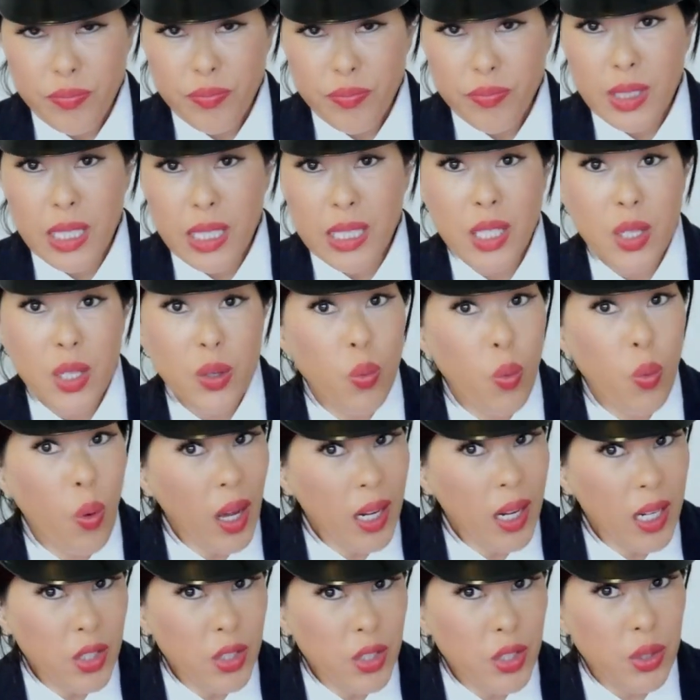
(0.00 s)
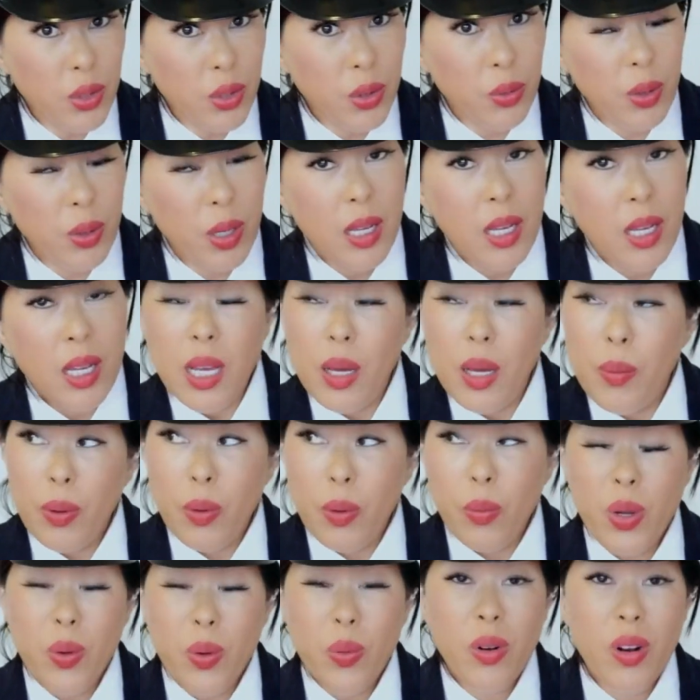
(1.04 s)
And he wanted to, but
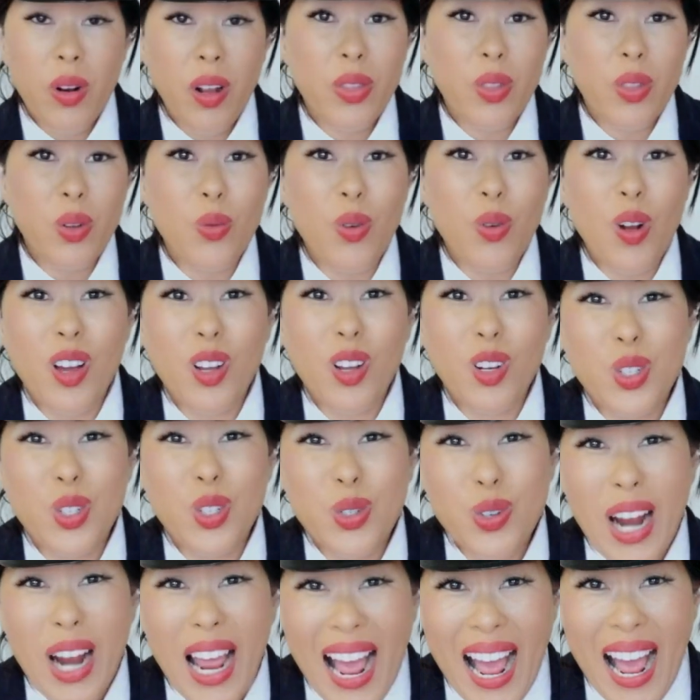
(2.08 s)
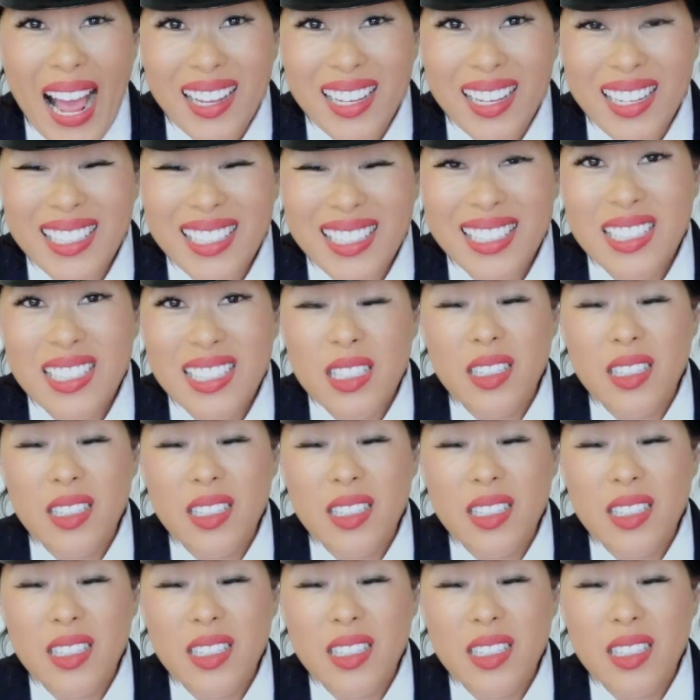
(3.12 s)
we were on the wrong track.